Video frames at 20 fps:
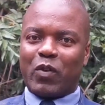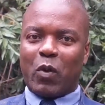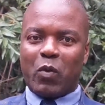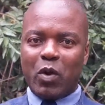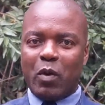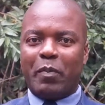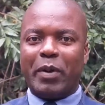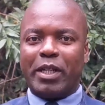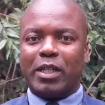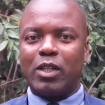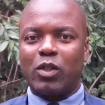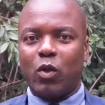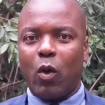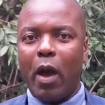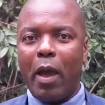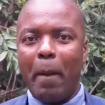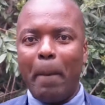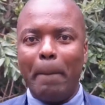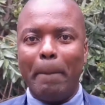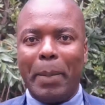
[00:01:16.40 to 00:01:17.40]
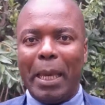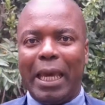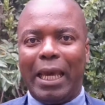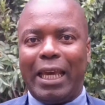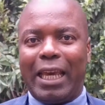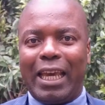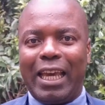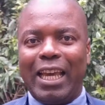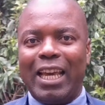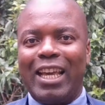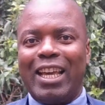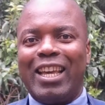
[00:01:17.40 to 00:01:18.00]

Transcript: Puppet is going big.